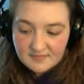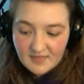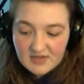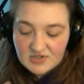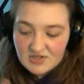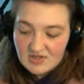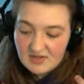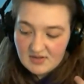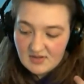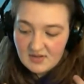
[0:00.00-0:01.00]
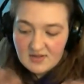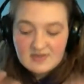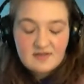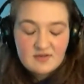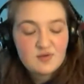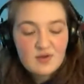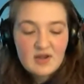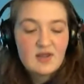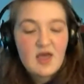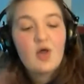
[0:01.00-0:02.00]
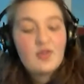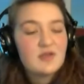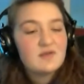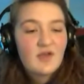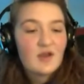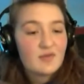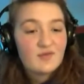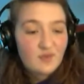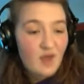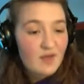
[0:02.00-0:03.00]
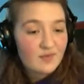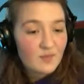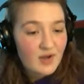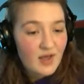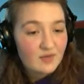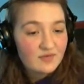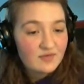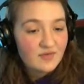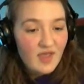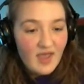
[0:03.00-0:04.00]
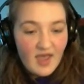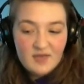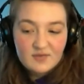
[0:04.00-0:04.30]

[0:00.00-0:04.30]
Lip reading: it doesn't create a healthy environment for everyone else. And